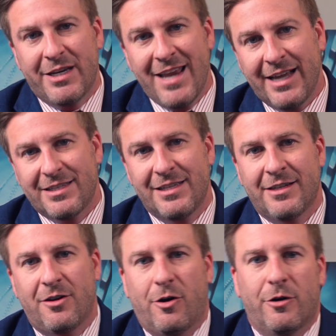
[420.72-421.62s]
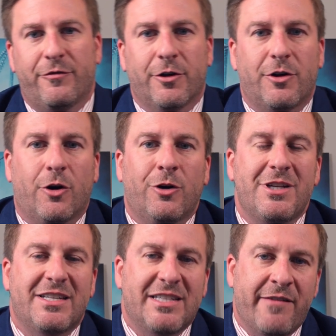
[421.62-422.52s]
next then offered
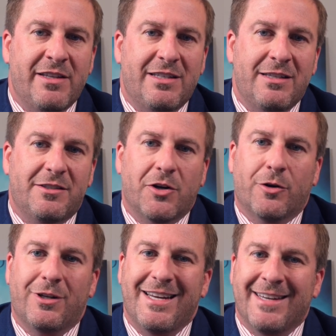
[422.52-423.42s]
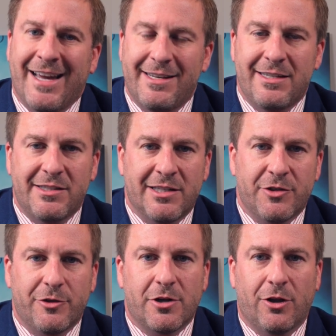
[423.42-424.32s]
early 17th to early 19th
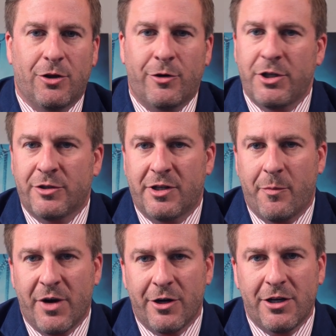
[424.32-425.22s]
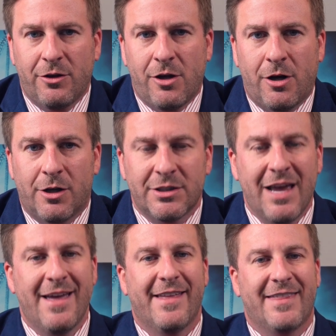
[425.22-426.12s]
century colonial and American laws
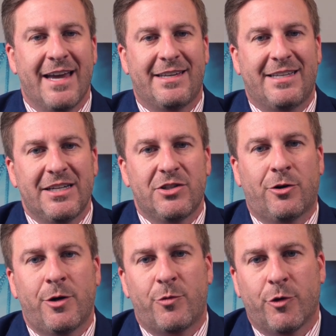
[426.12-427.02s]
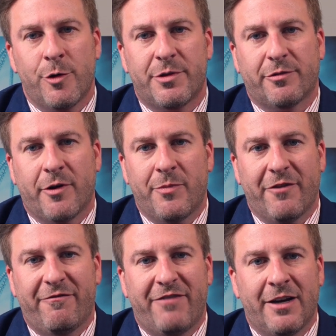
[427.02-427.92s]
that disarmed groups from
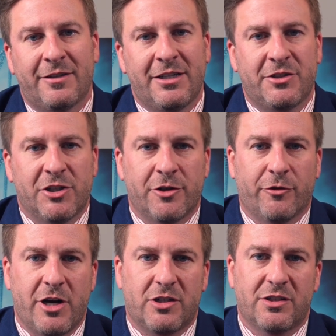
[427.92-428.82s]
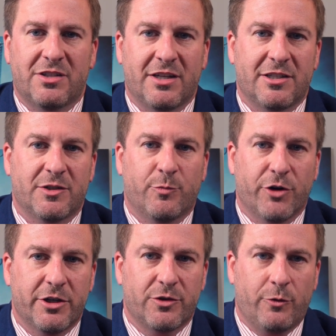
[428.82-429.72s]
the founding generation such as
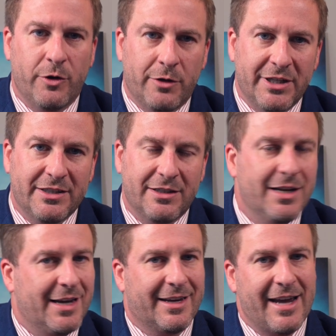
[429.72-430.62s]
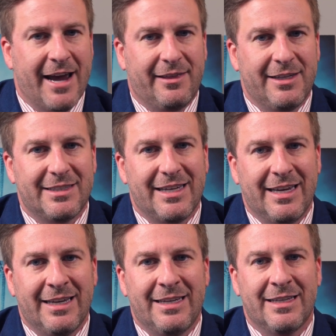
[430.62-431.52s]
British Loyalists, Catholics,
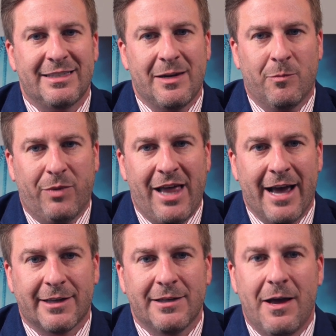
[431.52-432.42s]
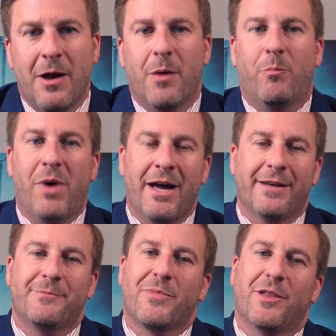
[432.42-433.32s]
Indians, and blacks.
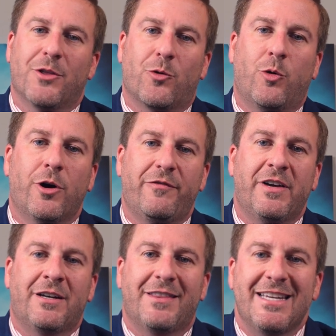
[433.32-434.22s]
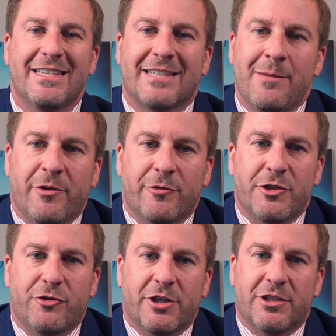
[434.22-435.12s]
But the court found these type of
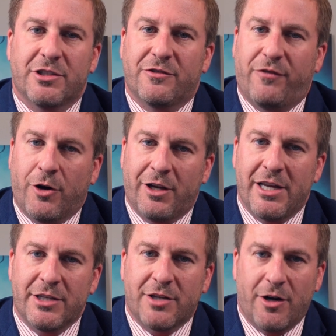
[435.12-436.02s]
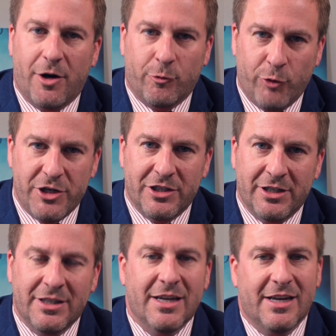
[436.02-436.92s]
restrictions far less
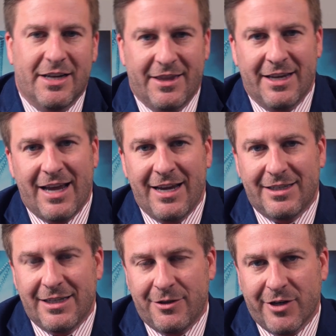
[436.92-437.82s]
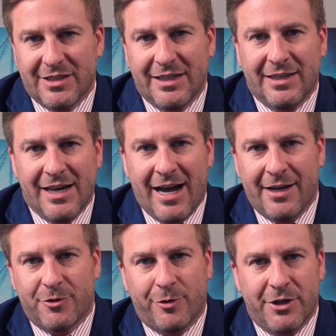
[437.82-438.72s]
reaching than 18 U.S.C.
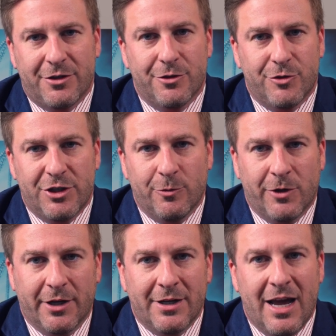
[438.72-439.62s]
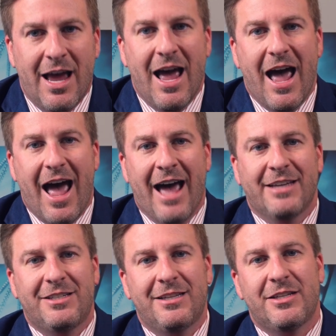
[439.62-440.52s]
922G1.
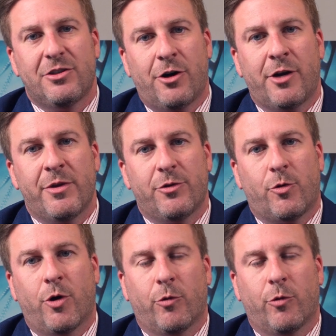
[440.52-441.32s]
As to this argument, the court